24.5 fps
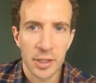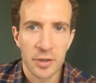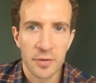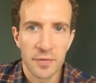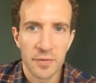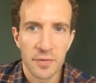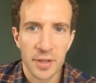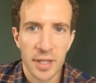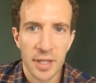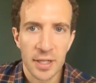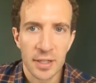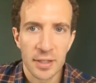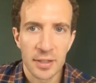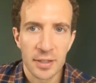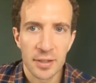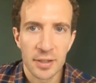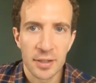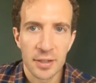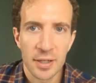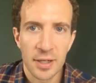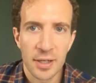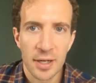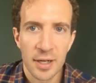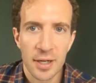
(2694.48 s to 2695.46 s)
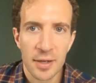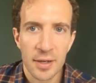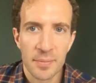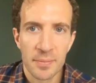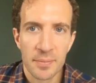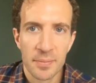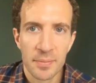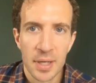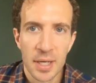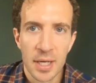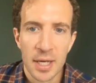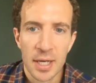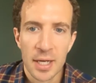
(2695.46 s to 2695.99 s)
you for that.
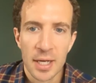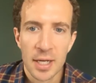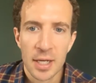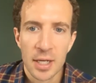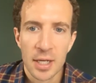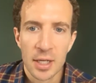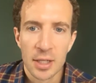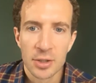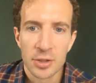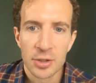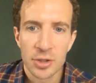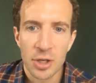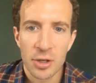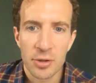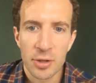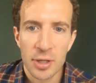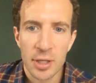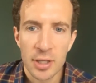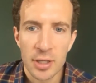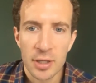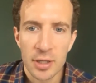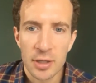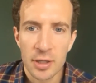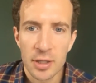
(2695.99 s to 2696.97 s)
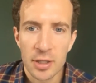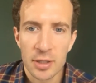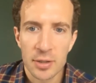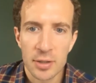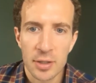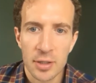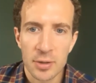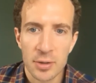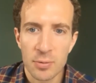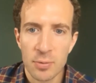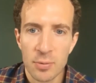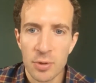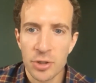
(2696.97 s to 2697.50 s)
So
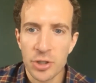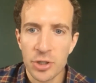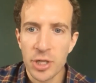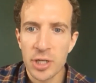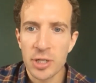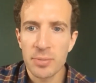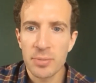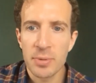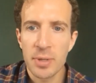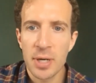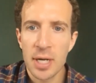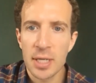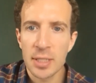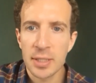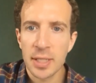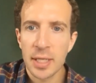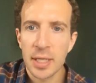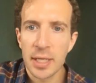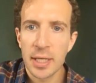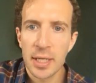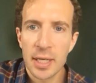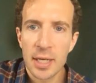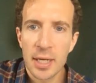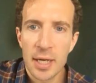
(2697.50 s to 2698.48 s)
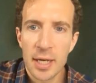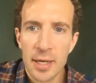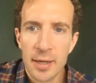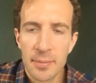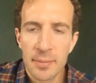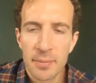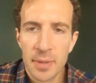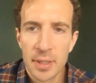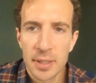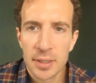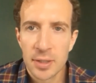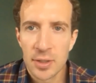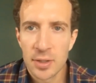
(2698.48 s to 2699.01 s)
there's one gentleman asking
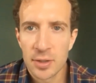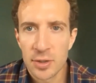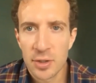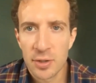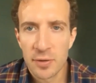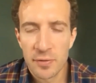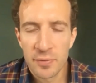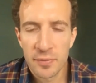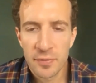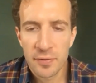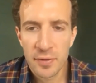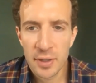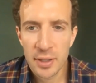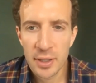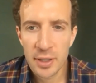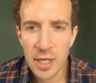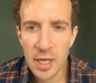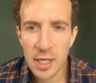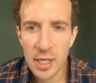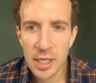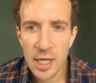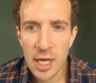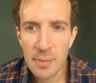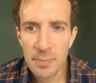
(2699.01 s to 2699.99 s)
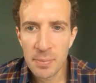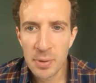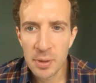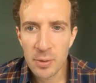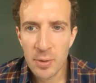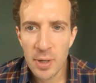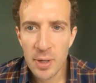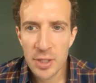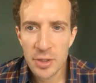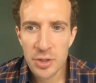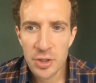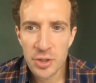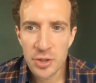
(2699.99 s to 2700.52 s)
sort of a couple of
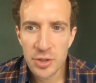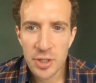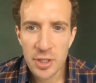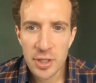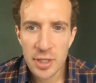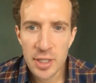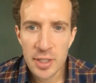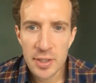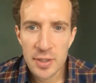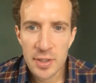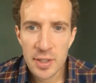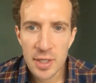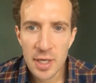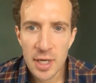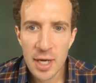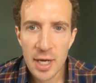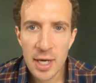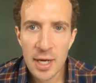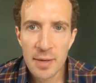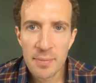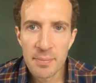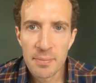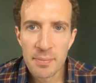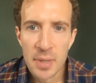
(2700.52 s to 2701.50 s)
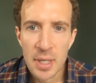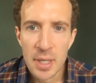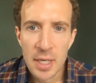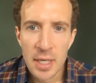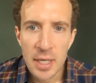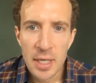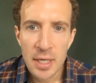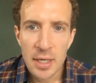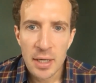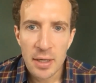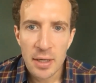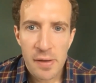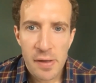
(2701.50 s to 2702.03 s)
questions in this.
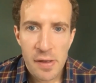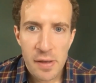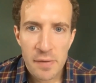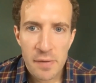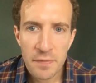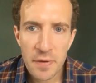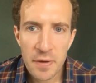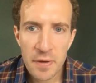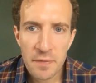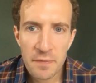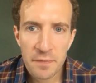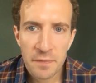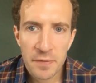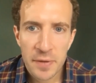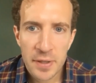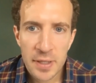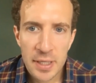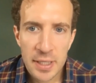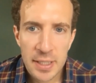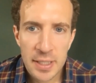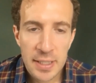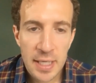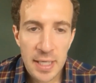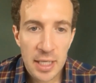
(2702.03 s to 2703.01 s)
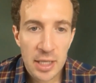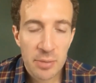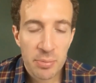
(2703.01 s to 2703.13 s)
If he's had the